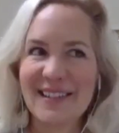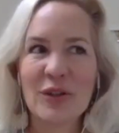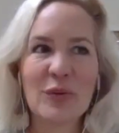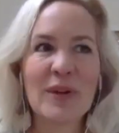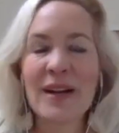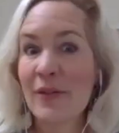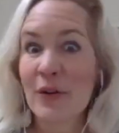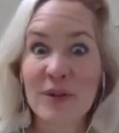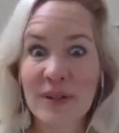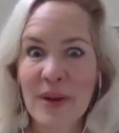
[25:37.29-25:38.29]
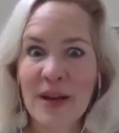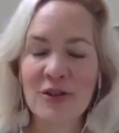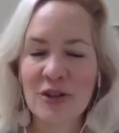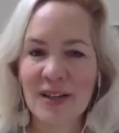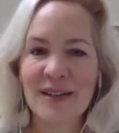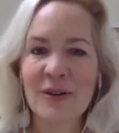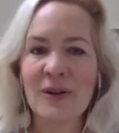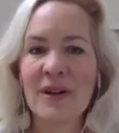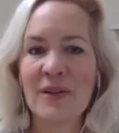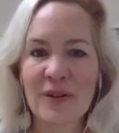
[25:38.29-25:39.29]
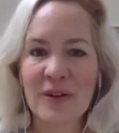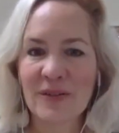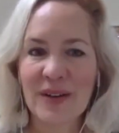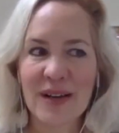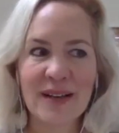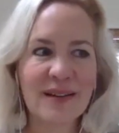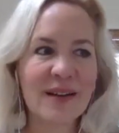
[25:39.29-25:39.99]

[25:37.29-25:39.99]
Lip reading: to another dimension or another like